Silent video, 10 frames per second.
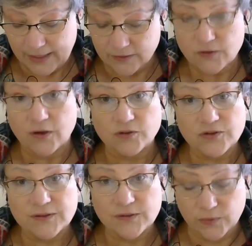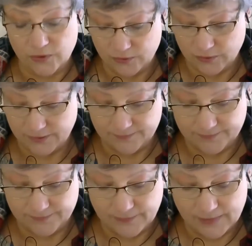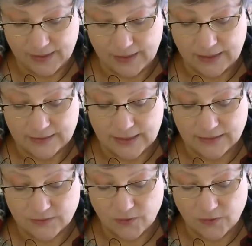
and conscious work. It does